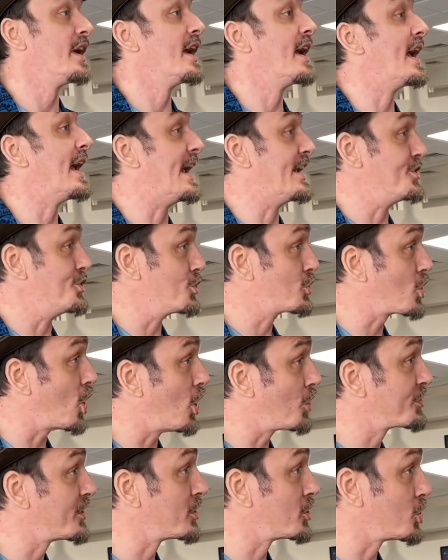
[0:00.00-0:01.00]
And you
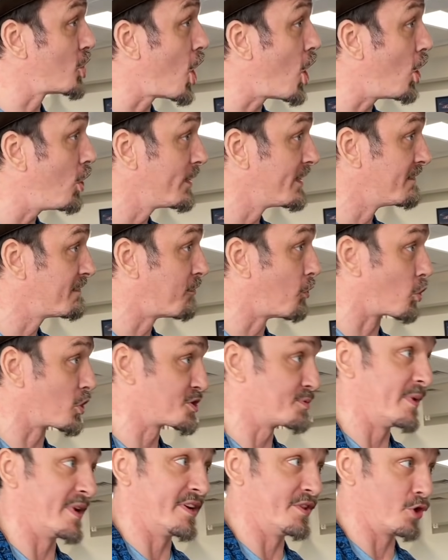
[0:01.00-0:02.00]
called the law
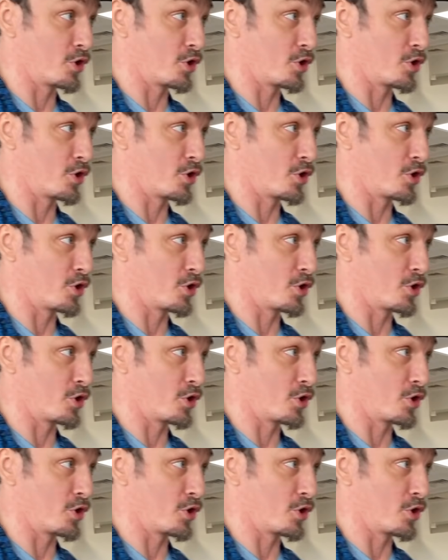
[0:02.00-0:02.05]
enforcement, and they're